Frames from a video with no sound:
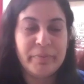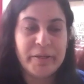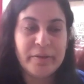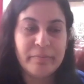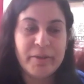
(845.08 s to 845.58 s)

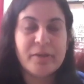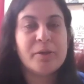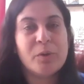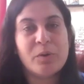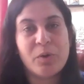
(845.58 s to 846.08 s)
be
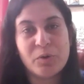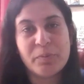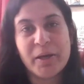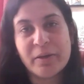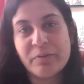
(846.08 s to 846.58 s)
making your
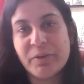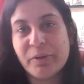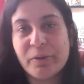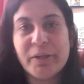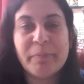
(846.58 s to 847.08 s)
autobiography
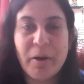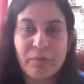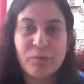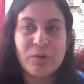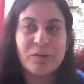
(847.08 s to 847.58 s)
really
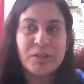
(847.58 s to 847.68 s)
powerful.